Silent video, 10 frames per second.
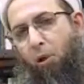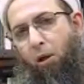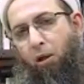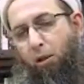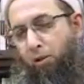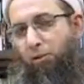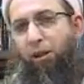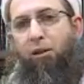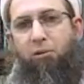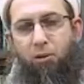A
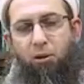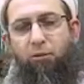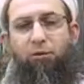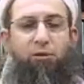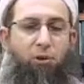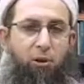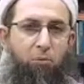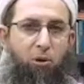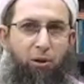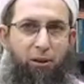riwayat of Sahih
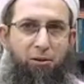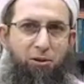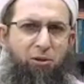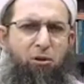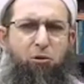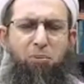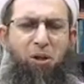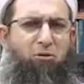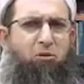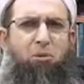al-Bukhari, and says
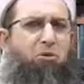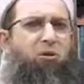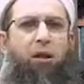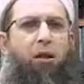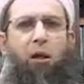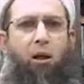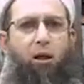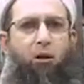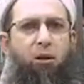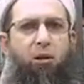Rasulullah is saying,
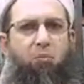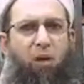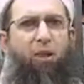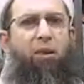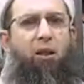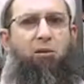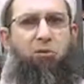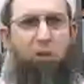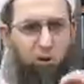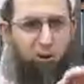look, the month
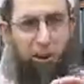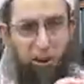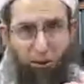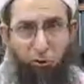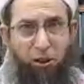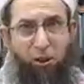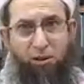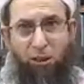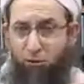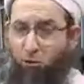is either 29
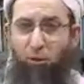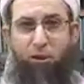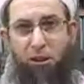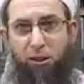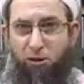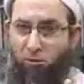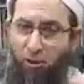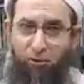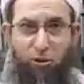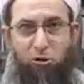days or 30 days, and one
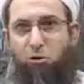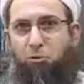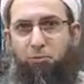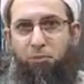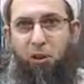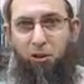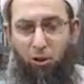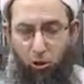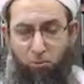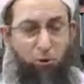of these two. It
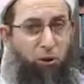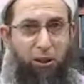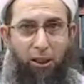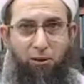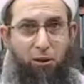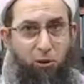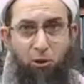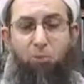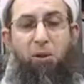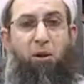cannot be 28, it
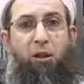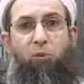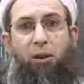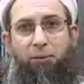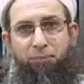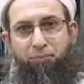cannot be 31.